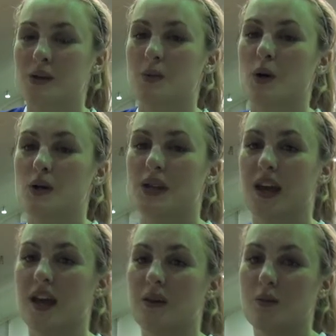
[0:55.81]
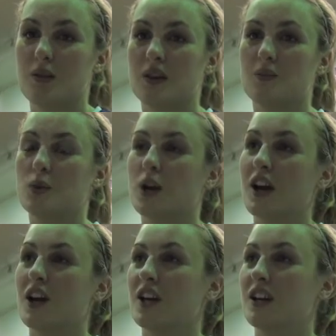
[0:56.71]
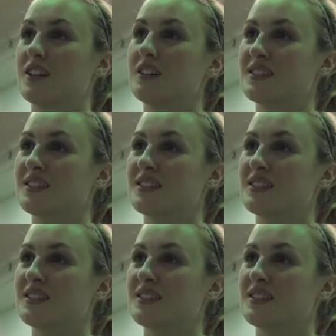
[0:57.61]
tomorrow's game and beating Bulgaria.